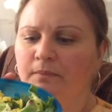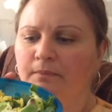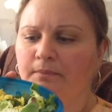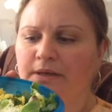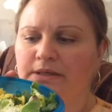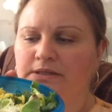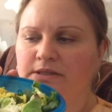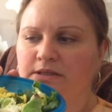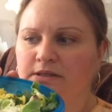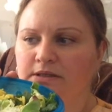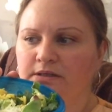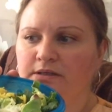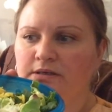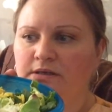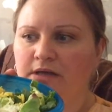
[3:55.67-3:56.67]

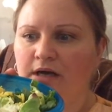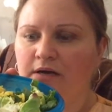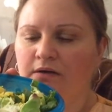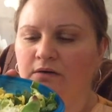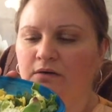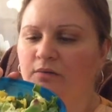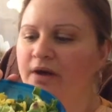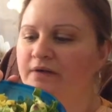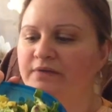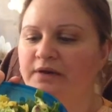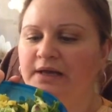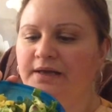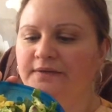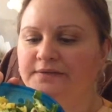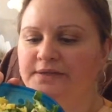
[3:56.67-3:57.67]
butternut or whatever
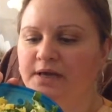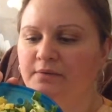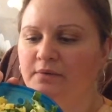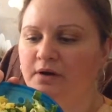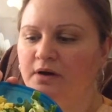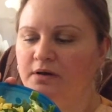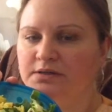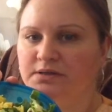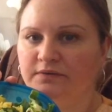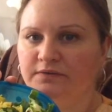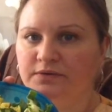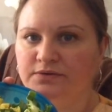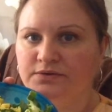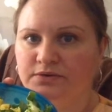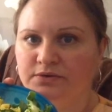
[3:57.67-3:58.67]
leaves they were. So I've
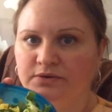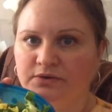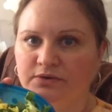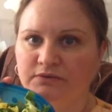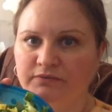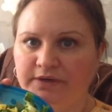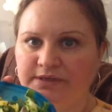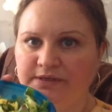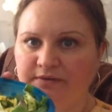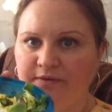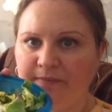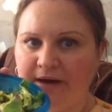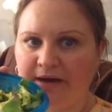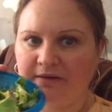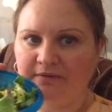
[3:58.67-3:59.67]
used the rest of the
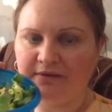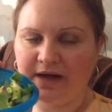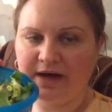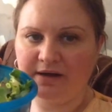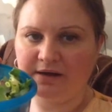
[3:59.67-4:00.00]
bag of that. I